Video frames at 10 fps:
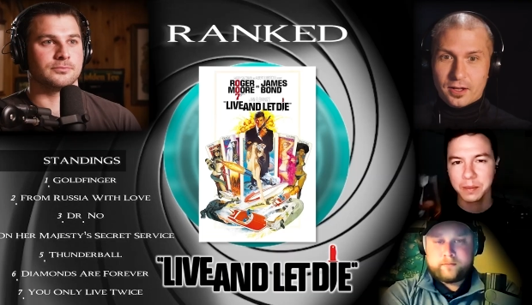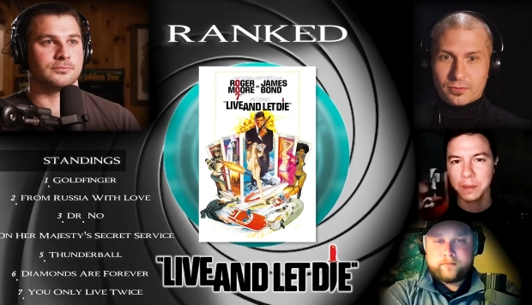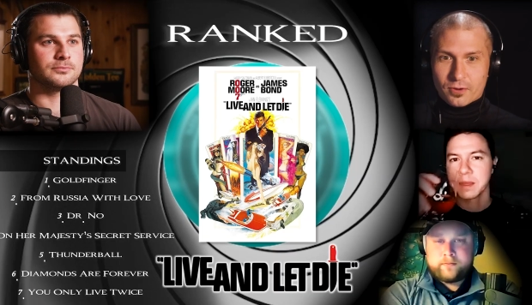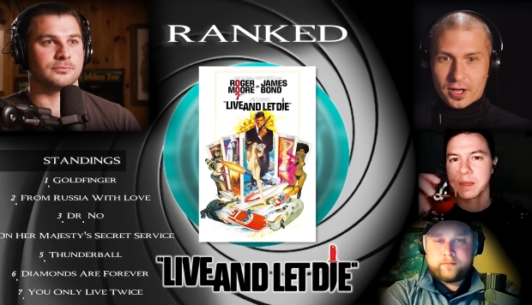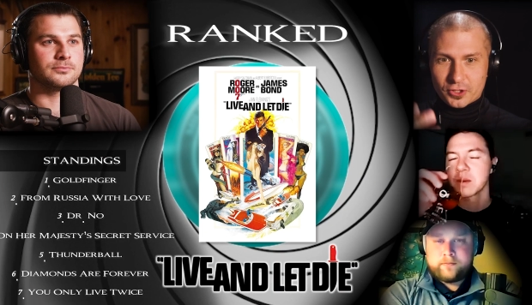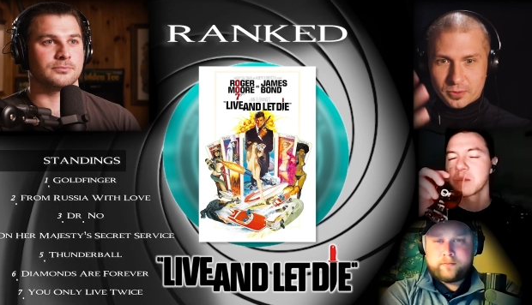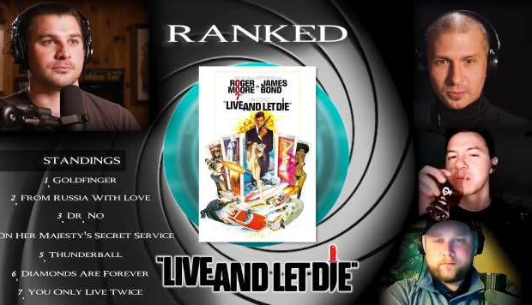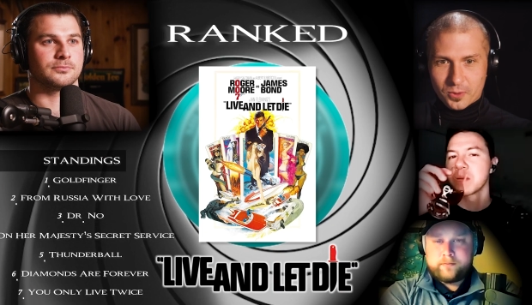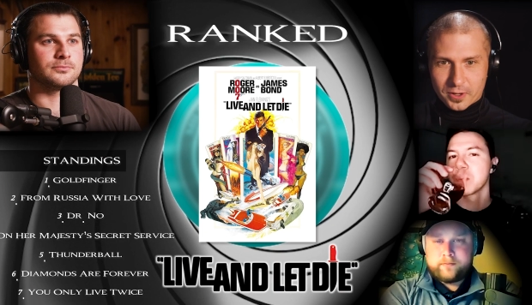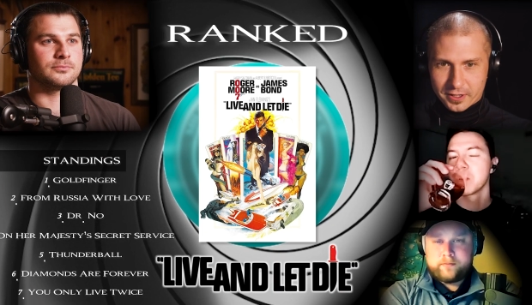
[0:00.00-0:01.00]
Speaker 1: of
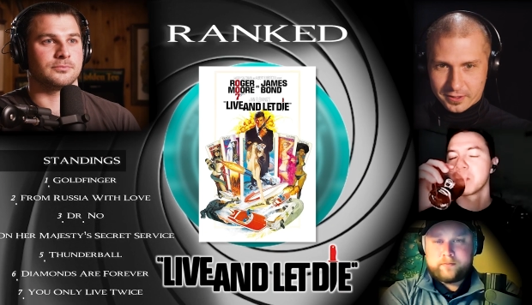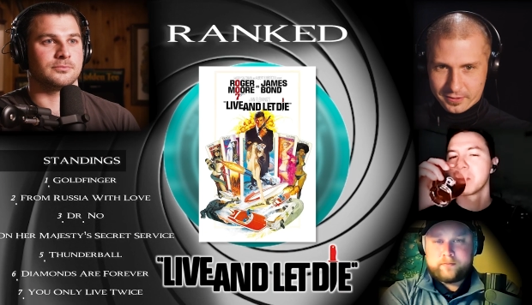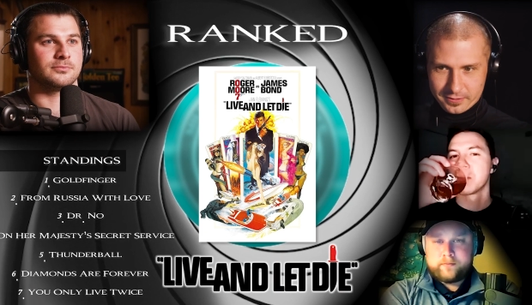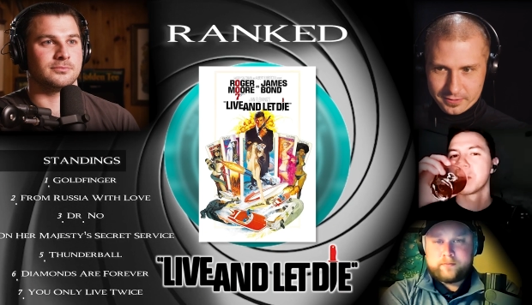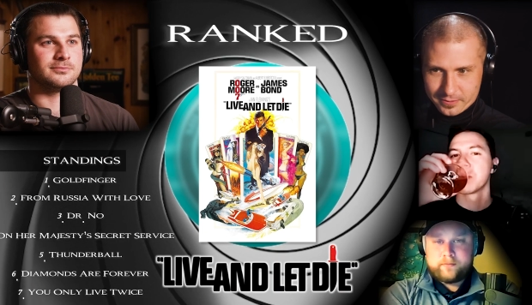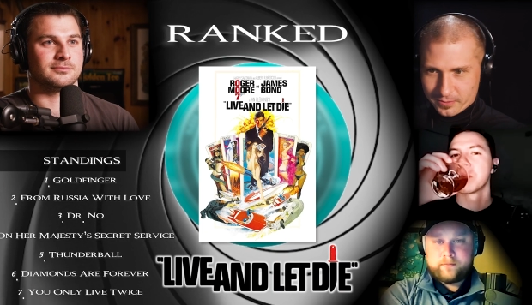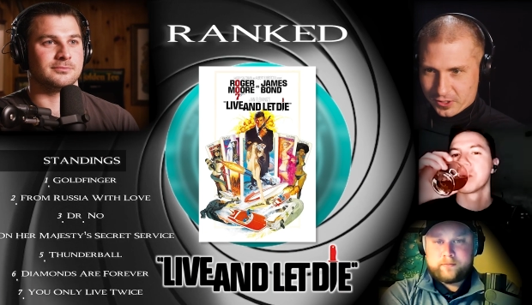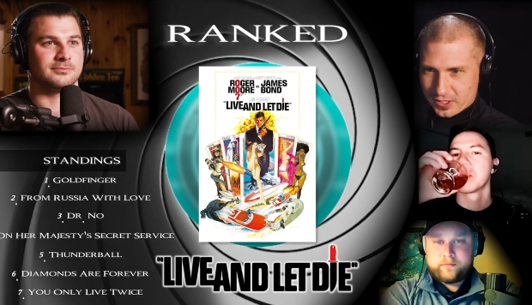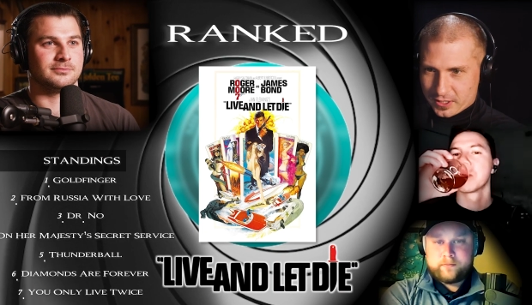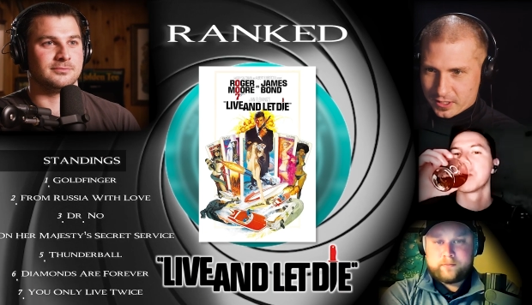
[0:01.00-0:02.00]
Roger Moore,
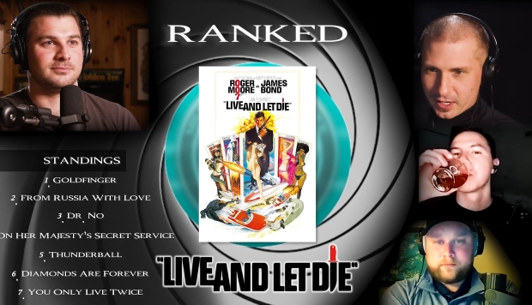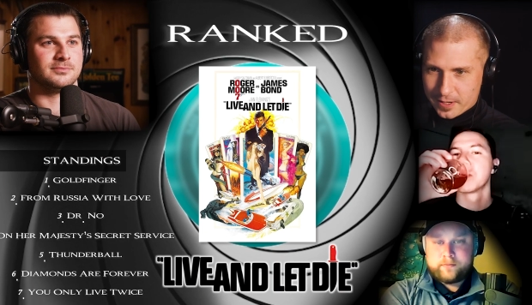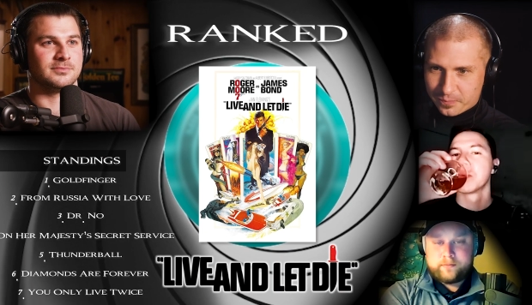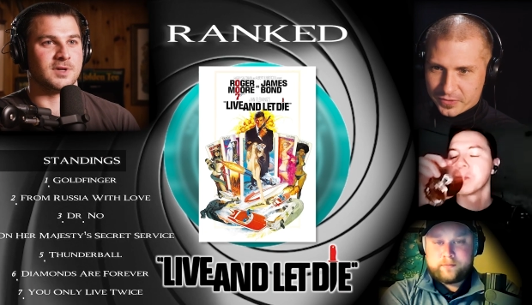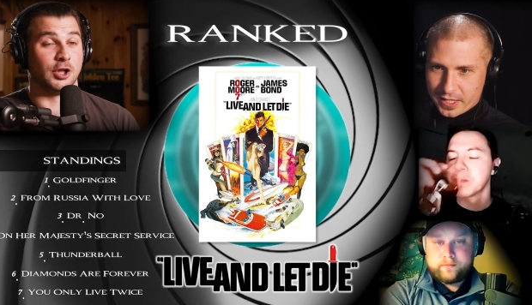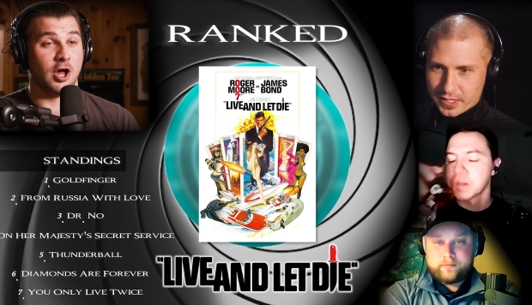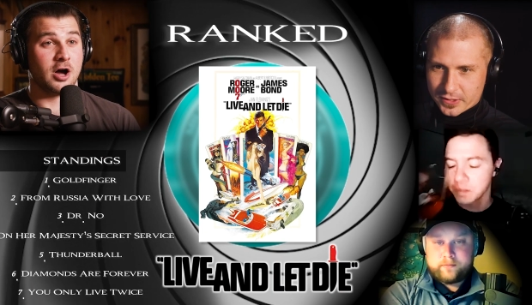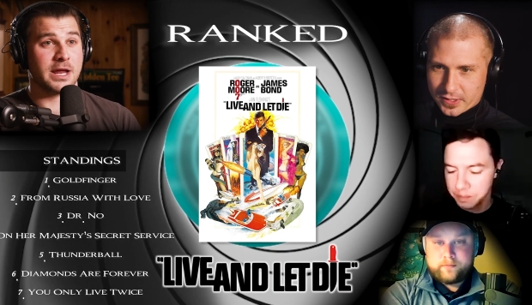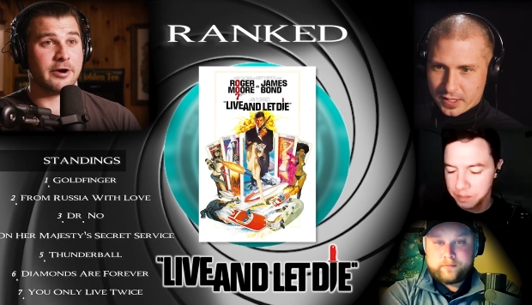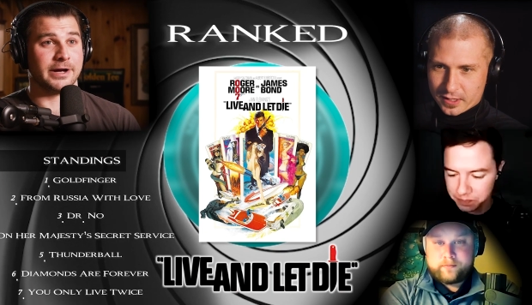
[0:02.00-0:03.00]
which is
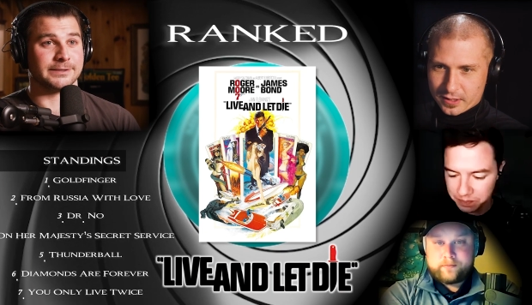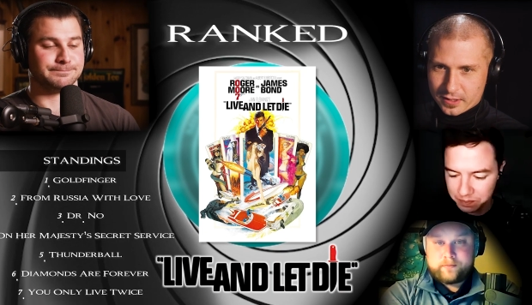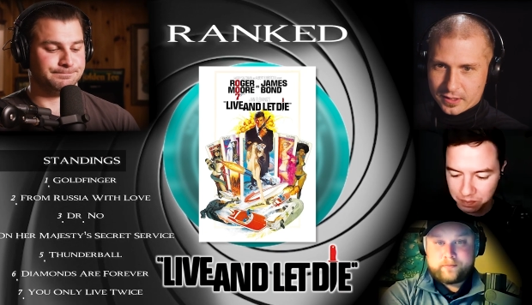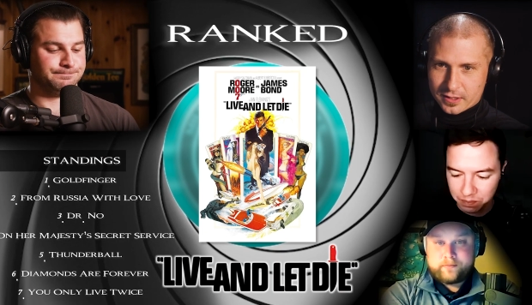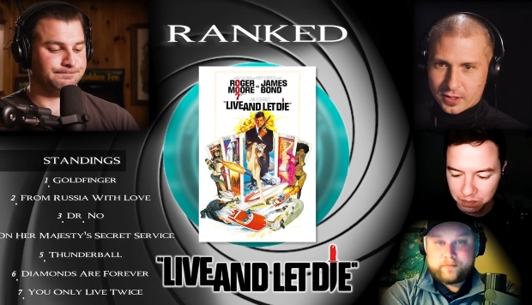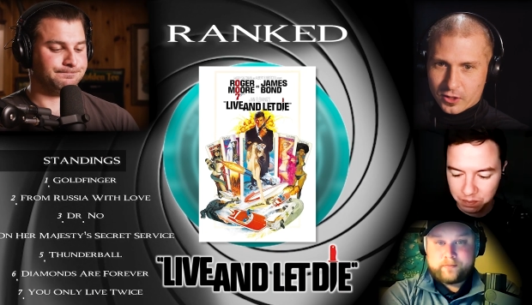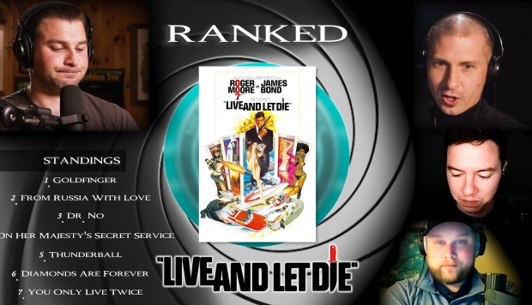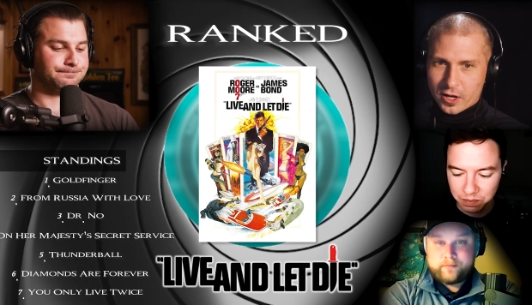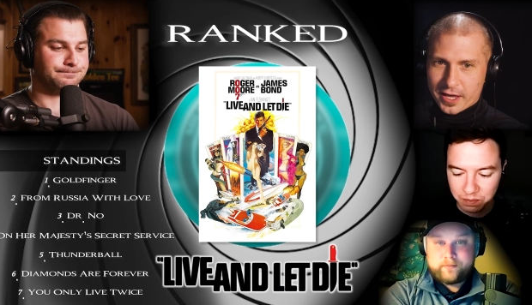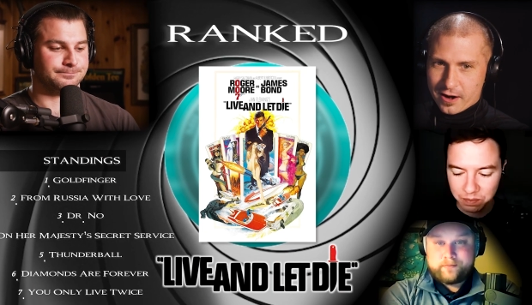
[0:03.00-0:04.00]
he a is long a era,
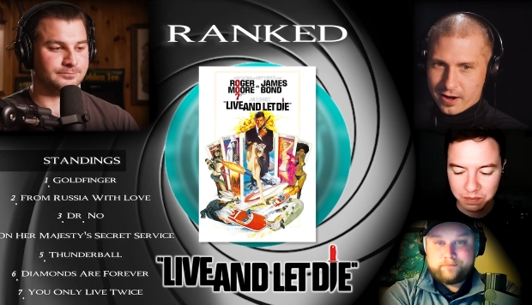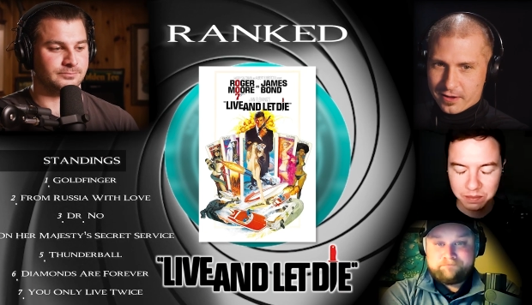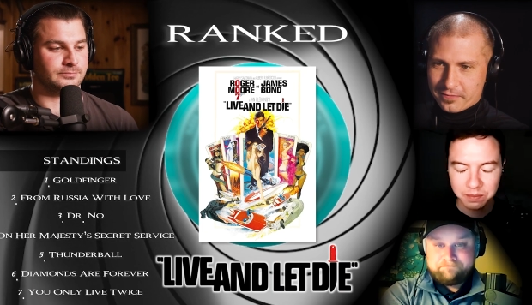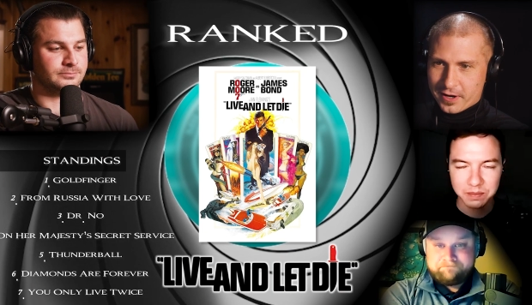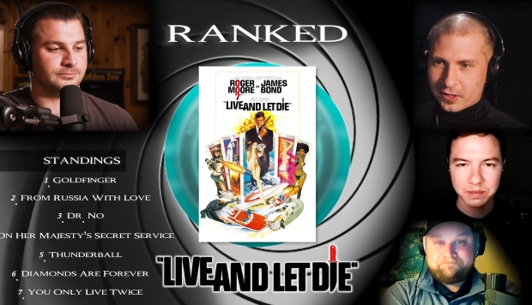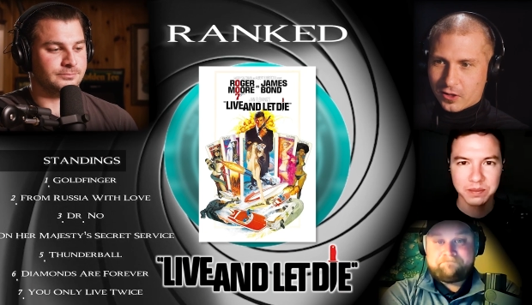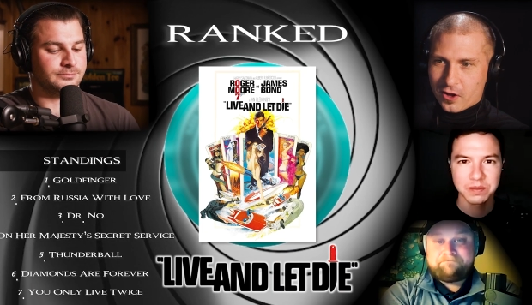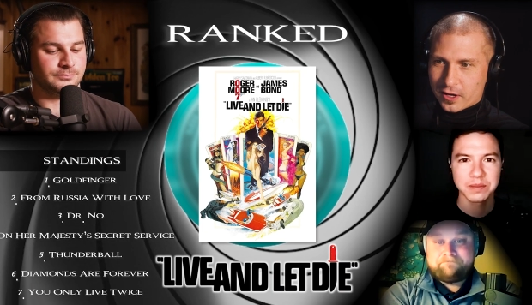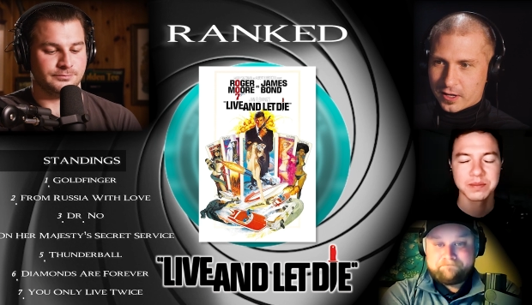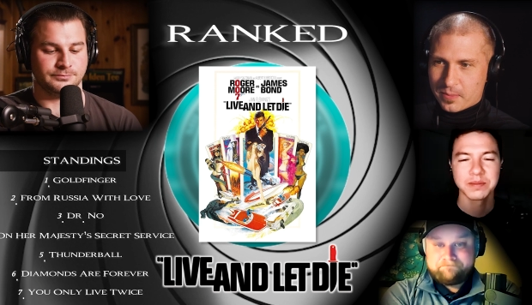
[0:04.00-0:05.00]
long era, very
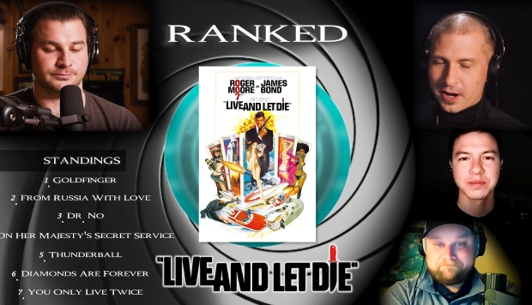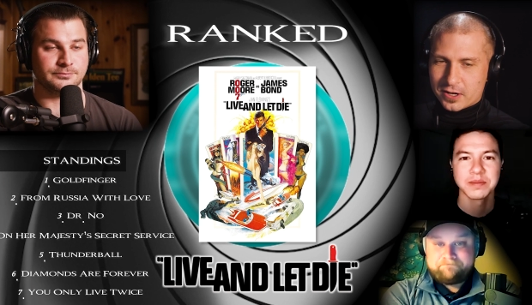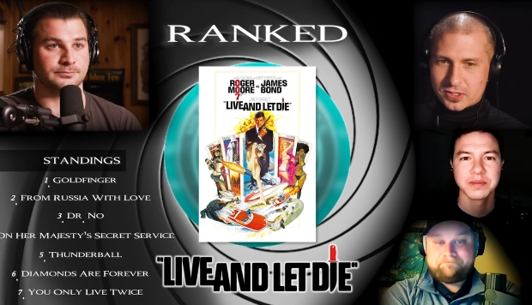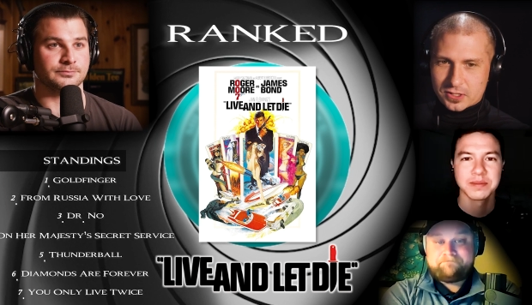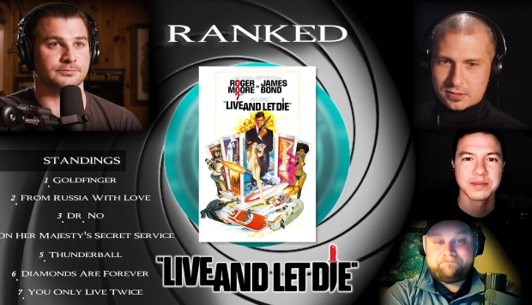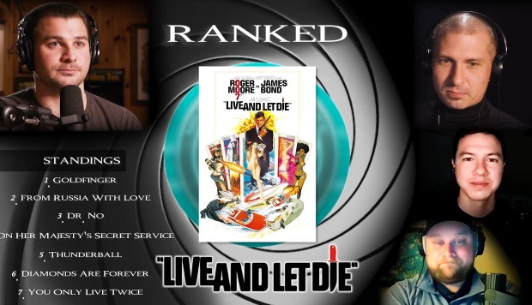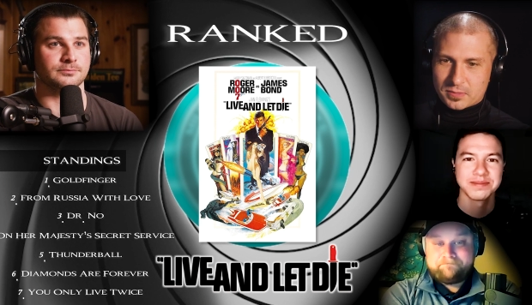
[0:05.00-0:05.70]
long compared to